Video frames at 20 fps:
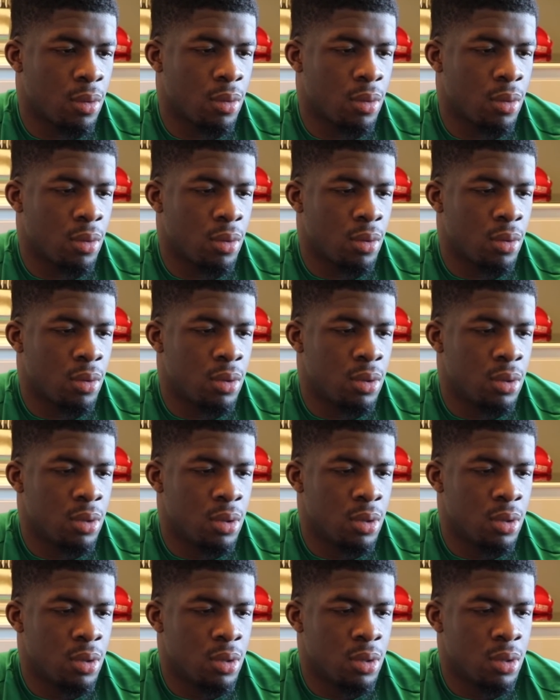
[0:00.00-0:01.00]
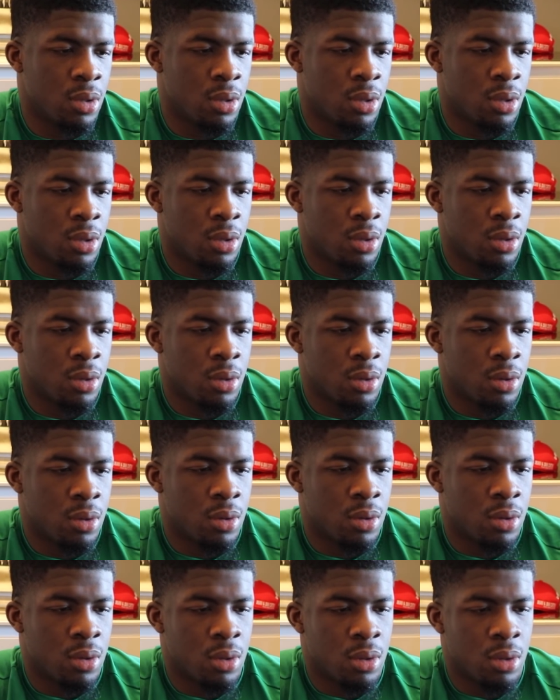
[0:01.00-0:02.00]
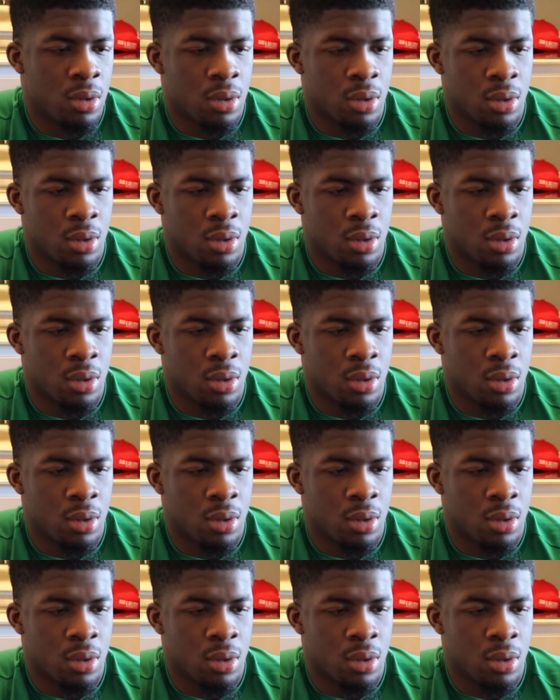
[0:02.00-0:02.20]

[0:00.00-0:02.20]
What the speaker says: The person shown says nothing.